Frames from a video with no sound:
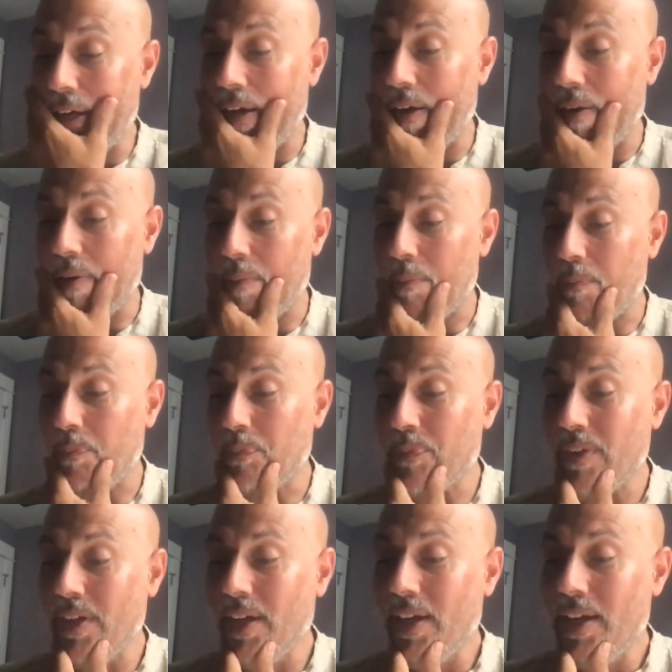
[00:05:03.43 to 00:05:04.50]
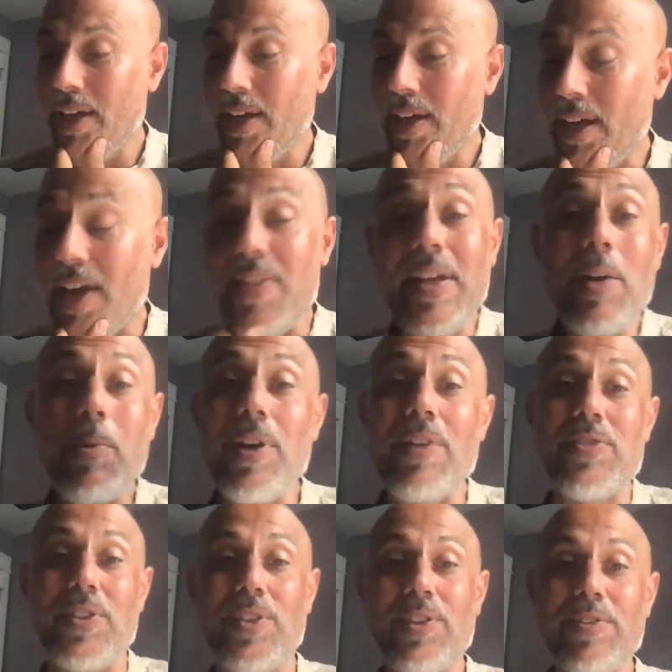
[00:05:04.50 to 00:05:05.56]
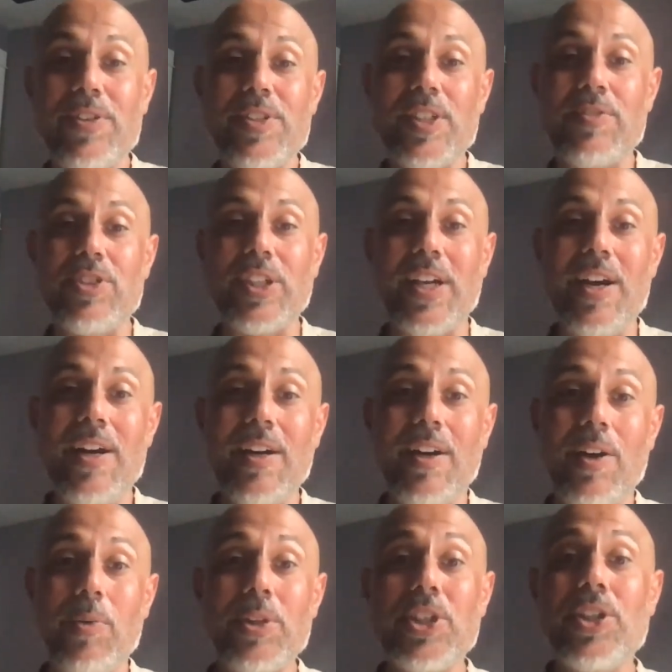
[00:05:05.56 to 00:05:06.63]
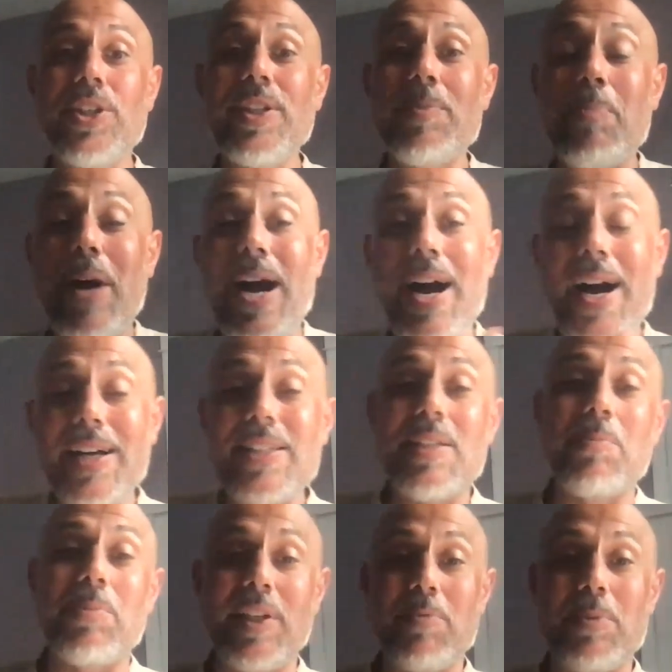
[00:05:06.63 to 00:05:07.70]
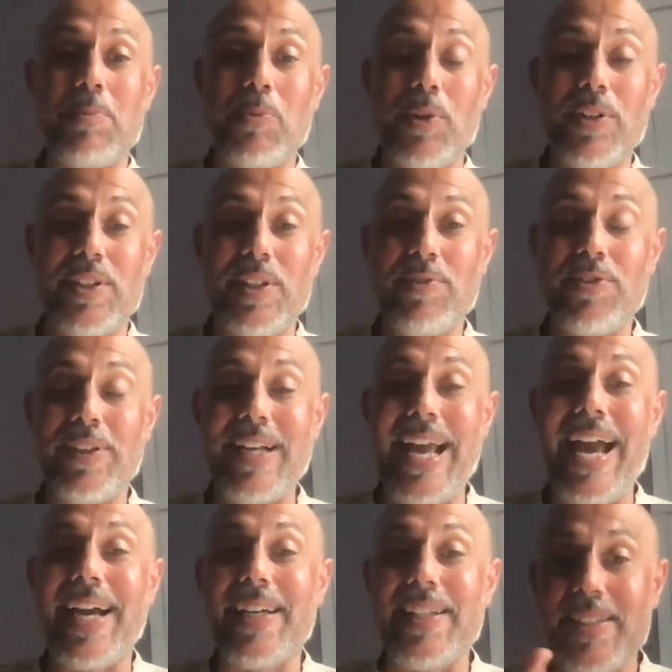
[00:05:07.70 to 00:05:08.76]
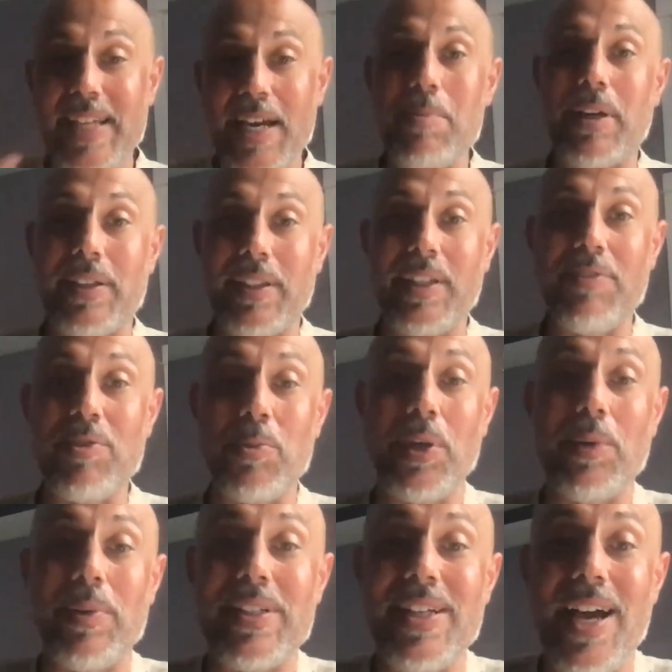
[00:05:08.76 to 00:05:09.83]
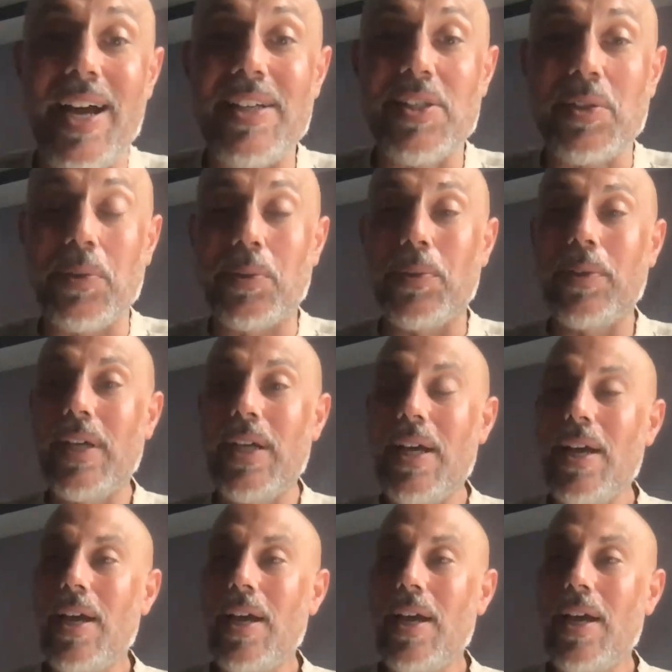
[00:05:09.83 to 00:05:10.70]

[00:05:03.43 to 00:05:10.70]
And then I went off to the University of Chicago, which couldn't possibly have been more different academically from where I went to high school.